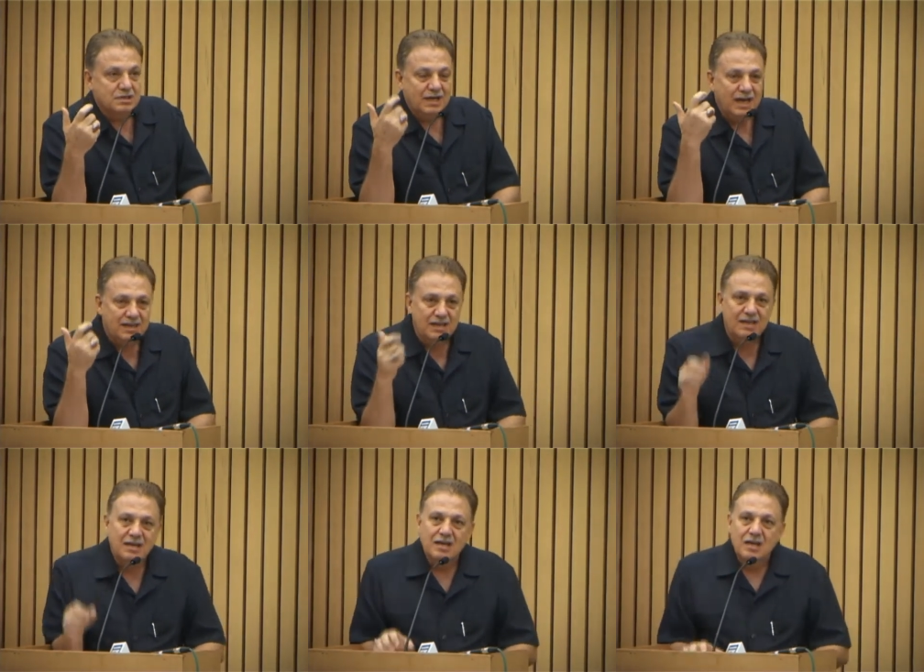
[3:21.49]
And I think
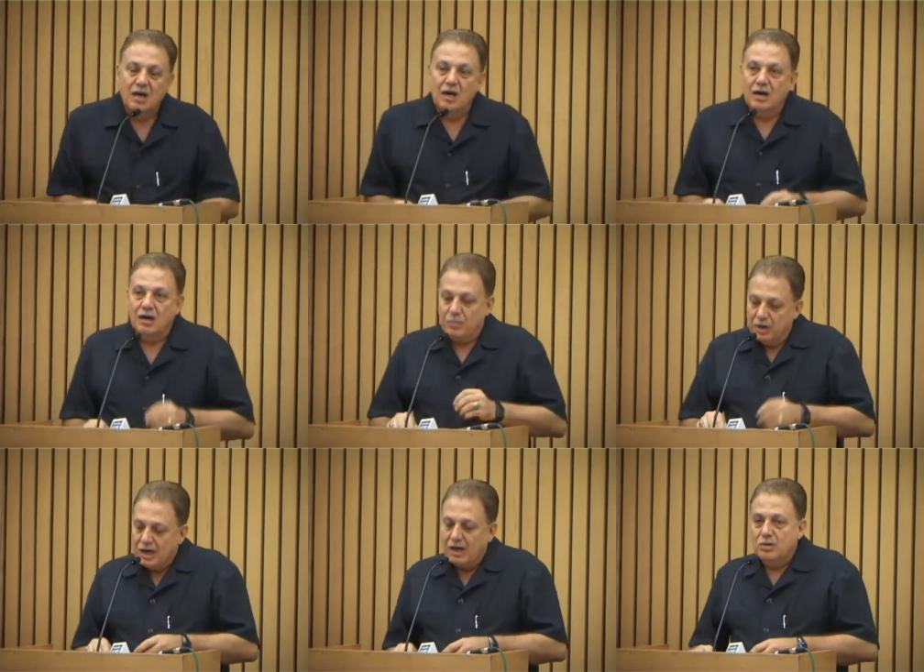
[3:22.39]

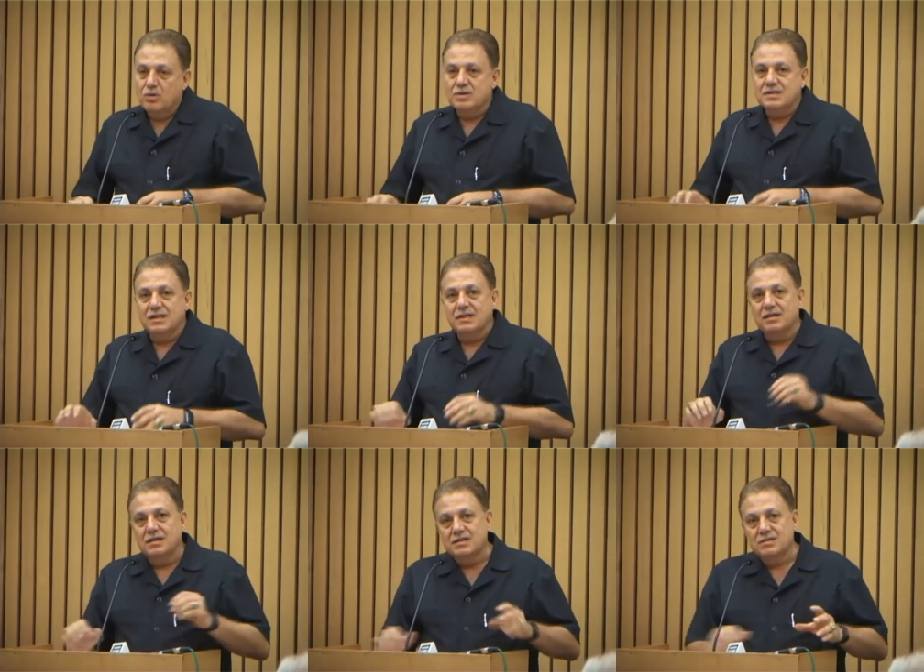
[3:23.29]
Ibn Khaldun said it
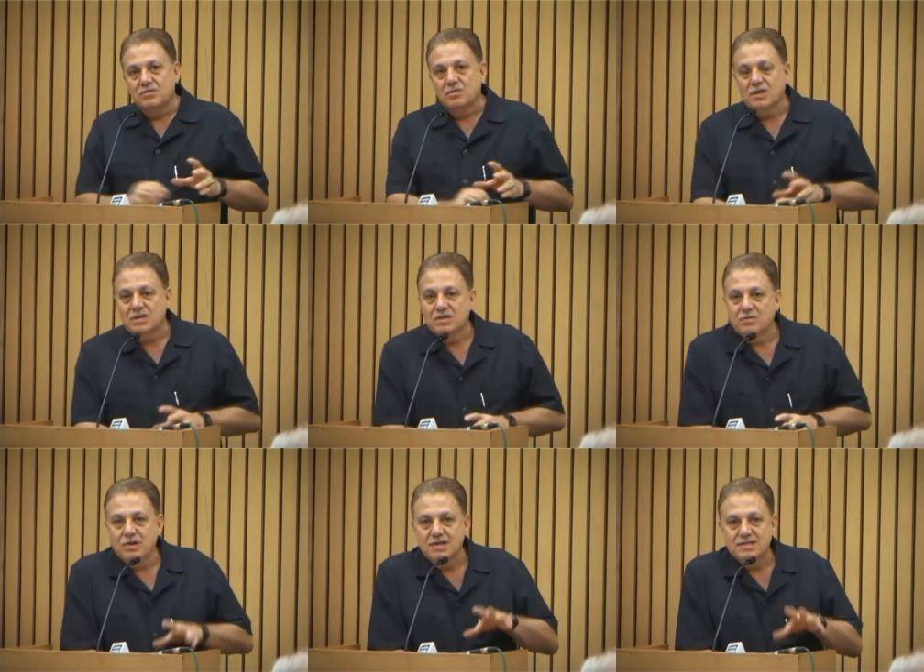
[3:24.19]
in his introduction
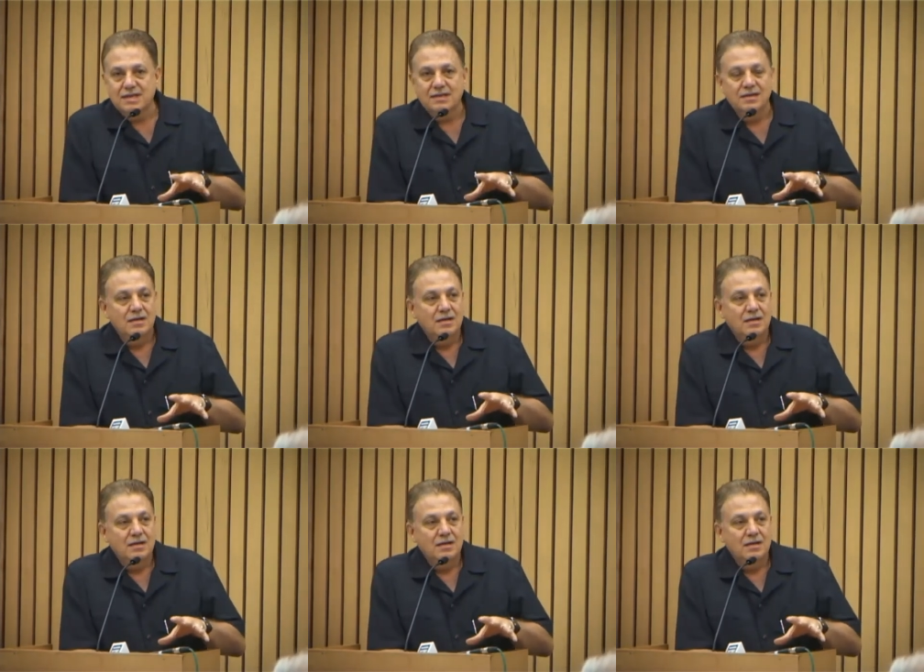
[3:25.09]
where he said,